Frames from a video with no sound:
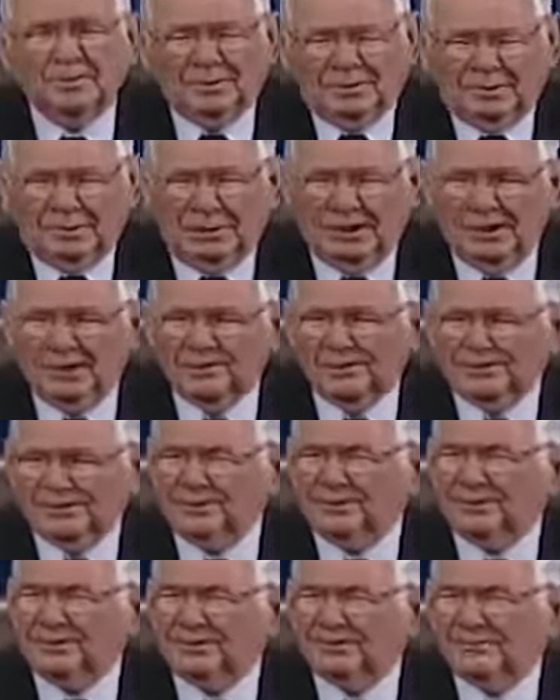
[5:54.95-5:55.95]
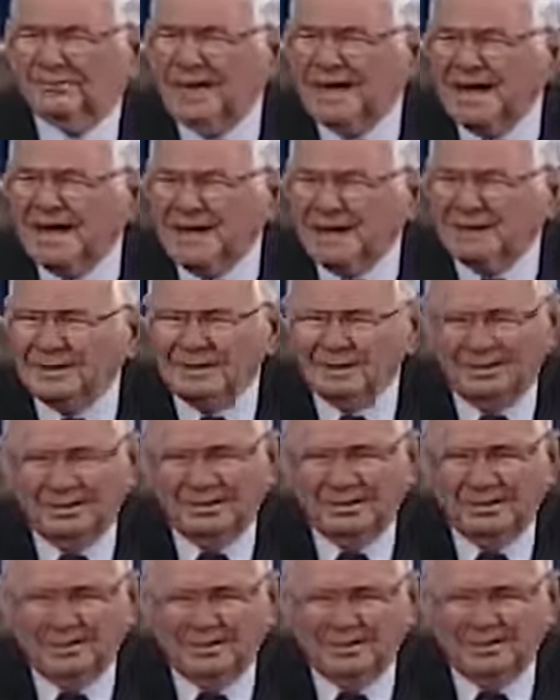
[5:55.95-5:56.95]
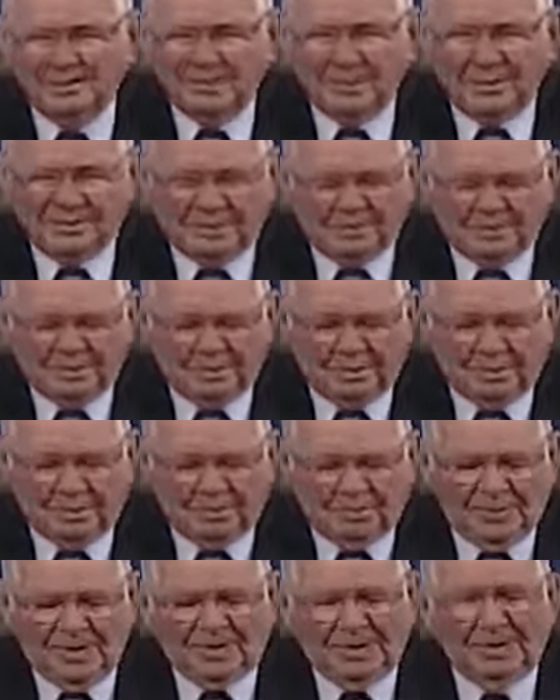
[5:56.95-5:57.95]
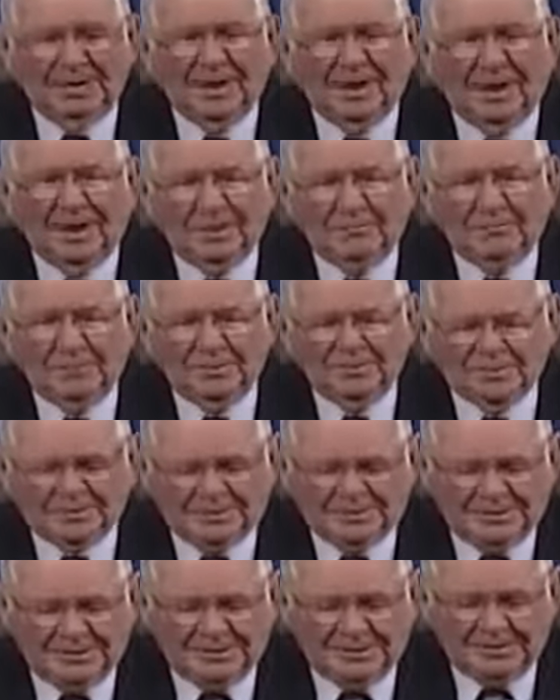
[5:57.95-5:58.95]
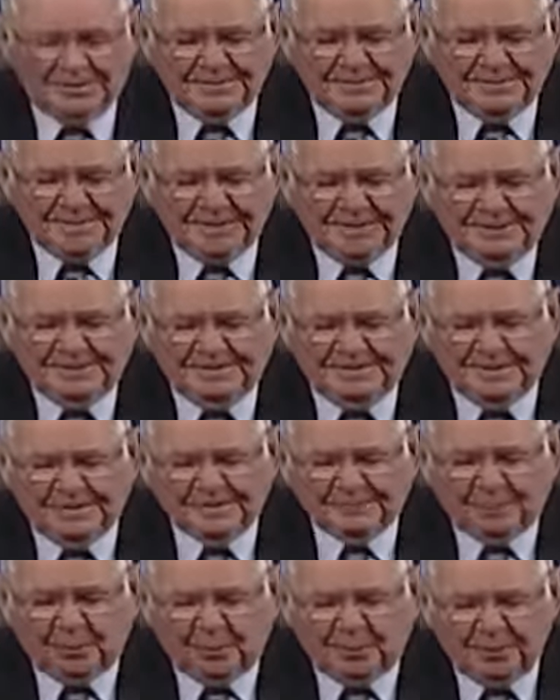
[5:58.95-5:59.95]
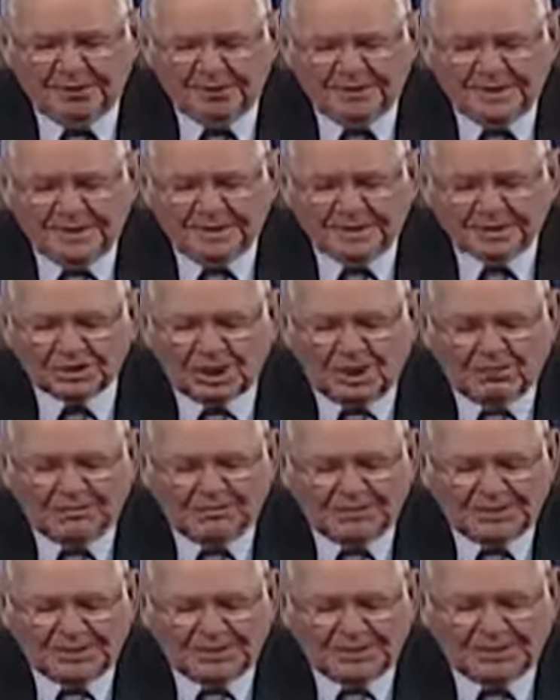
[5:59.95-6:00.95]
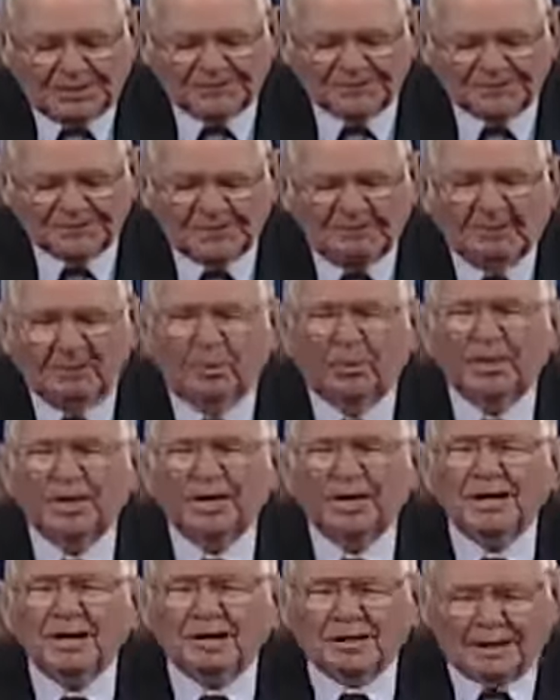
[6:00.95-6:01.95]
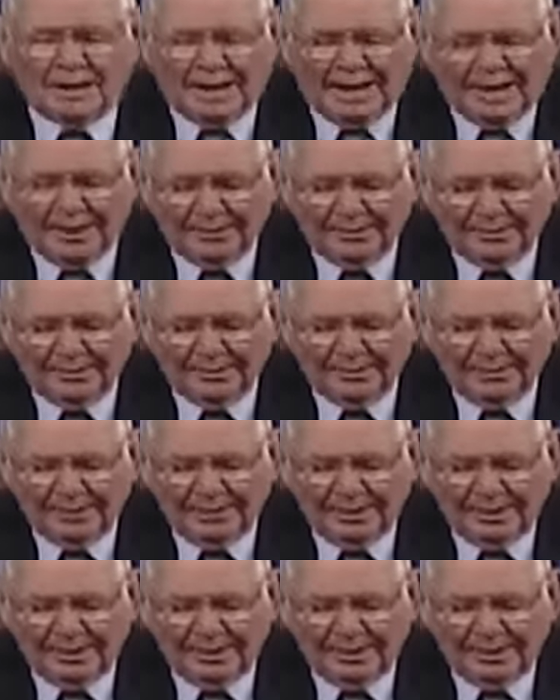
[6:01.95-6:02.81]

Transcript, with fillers: when they listened to man rather than Almighty God. Verse 3 Therefore, they shall be as the morning cloud,